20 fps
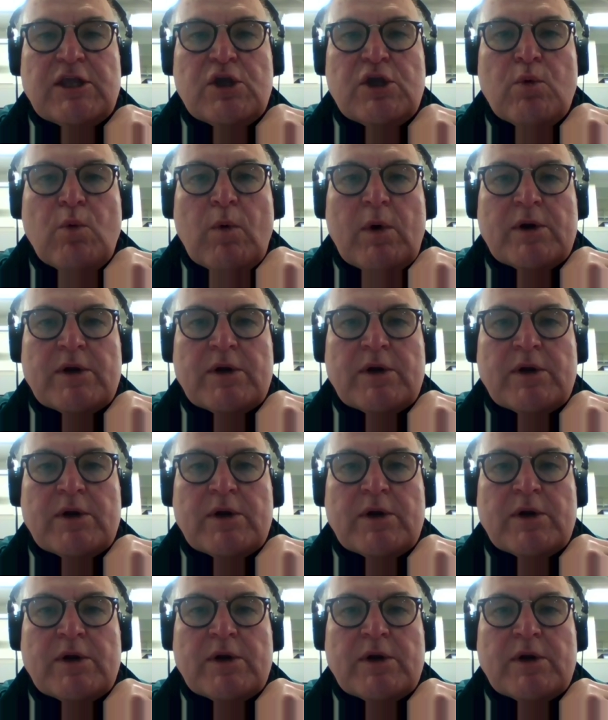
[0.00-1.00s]
that you weren't
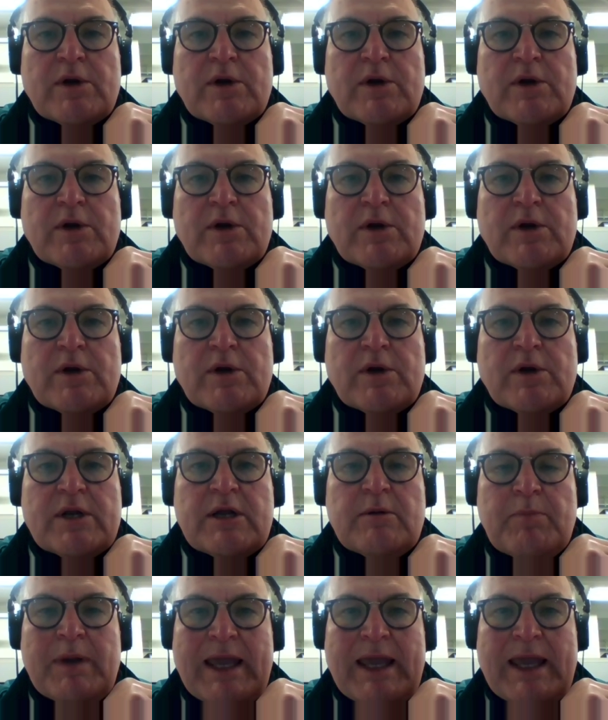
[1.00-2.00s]

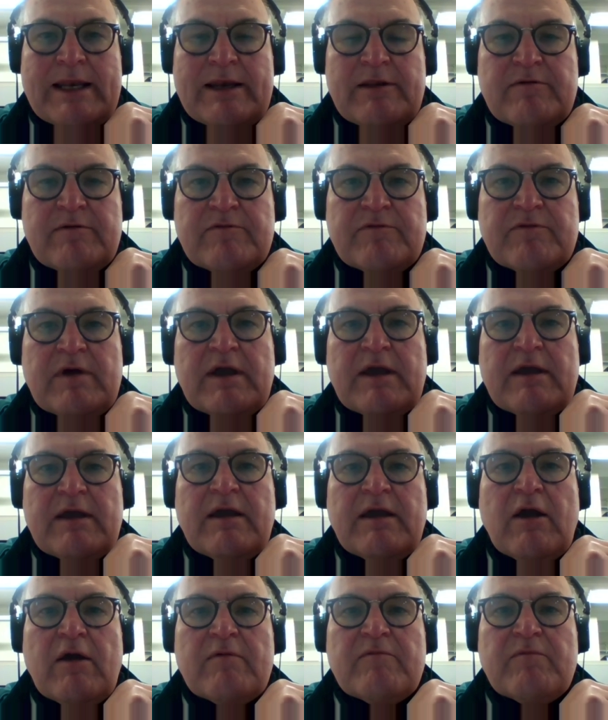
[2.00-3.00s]
competitive
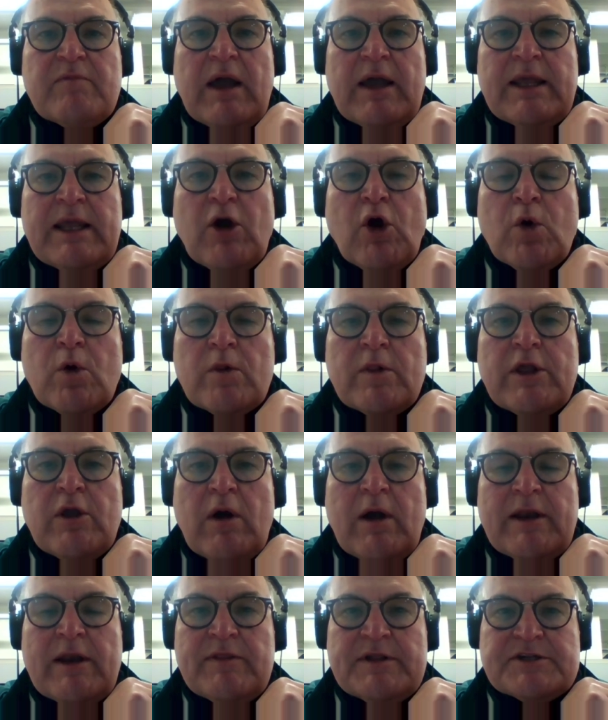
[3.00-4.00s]
early on in
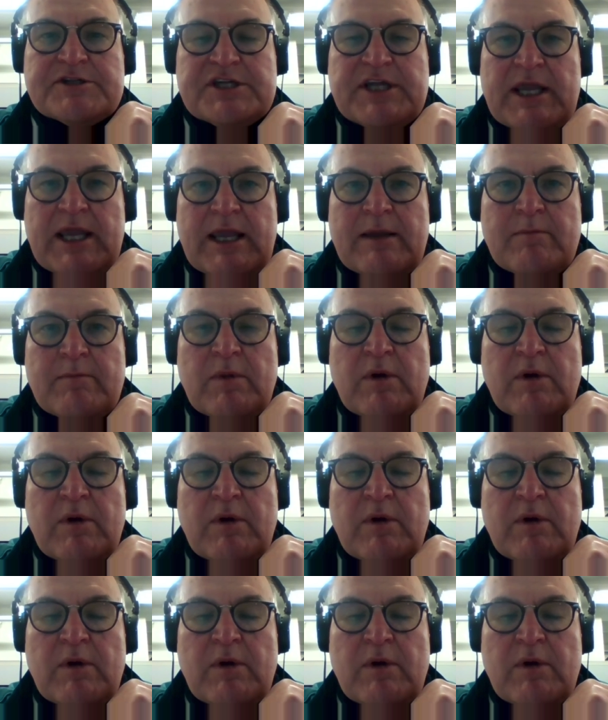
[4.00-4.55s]
this game.